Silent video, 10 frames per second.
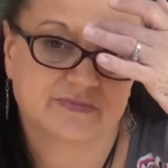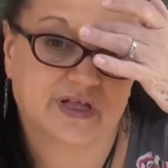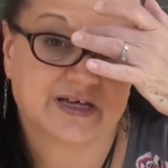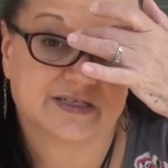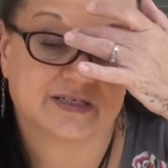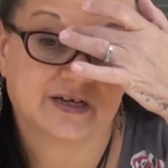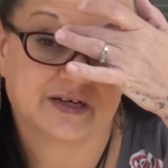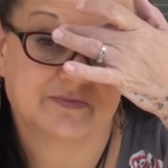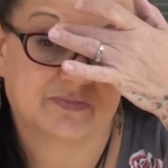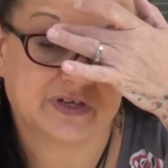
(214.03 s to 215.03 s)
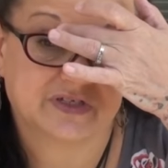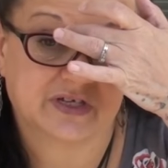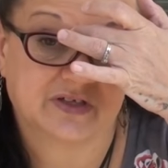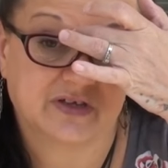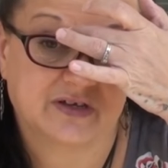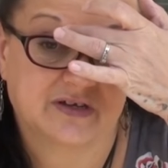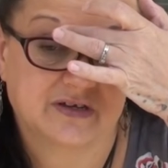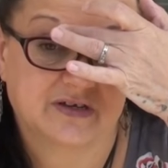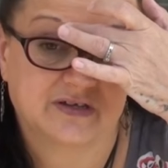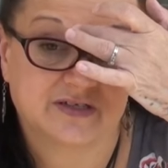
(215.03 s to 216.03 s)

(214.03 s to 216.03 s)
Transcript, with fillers: last night, basically, and